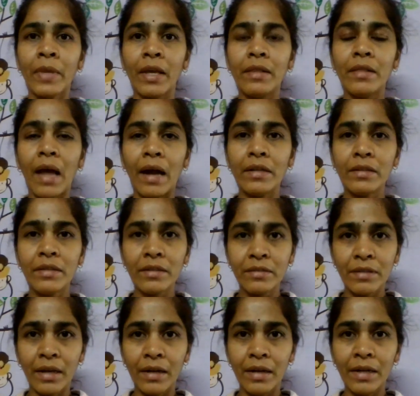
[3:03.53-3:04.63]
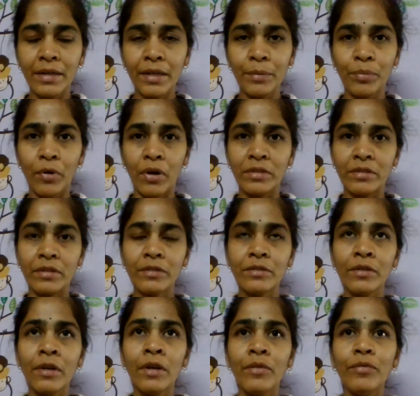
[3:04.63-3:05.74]
And under this analytic
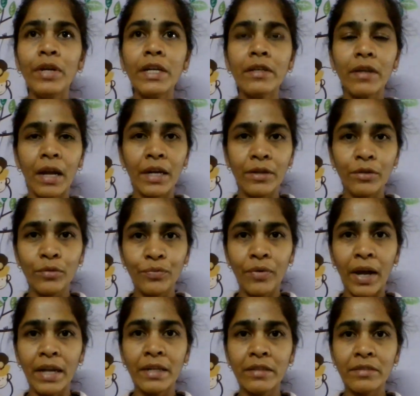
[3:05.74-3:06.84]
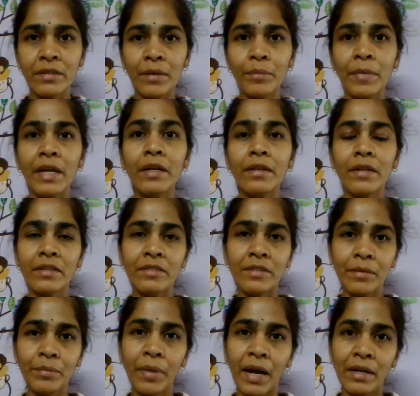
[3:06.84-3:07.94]
process, we try to find some
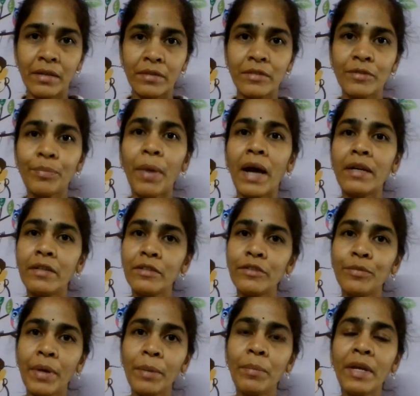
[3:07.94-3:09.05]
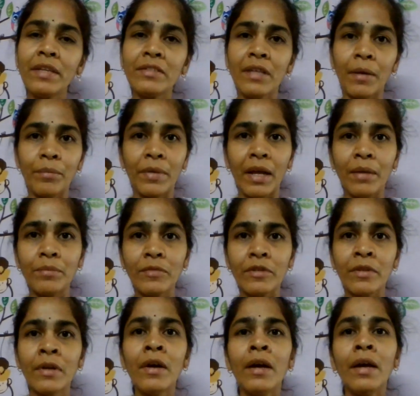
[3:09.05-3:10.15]
interesting patterns. Patterns may be
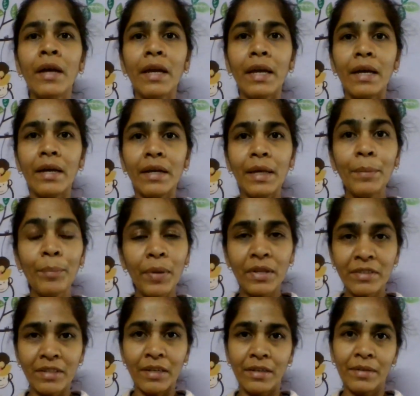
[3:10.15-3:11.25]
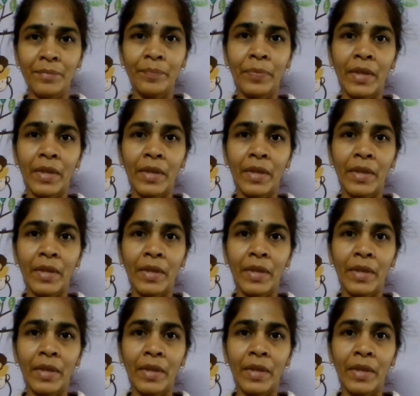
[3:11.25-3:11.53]
sometimes implicit.